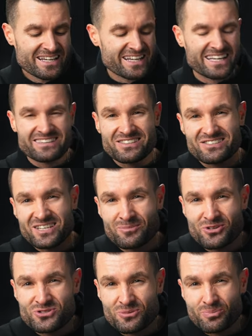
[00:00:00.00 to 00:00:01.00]
and the
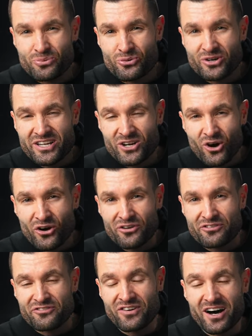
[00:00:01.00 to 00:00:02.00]
Sigmas are pretty hard to
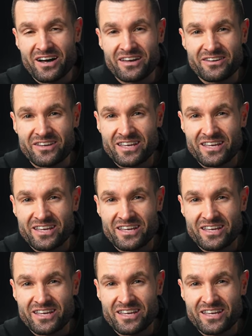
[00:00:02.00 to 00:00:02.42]
find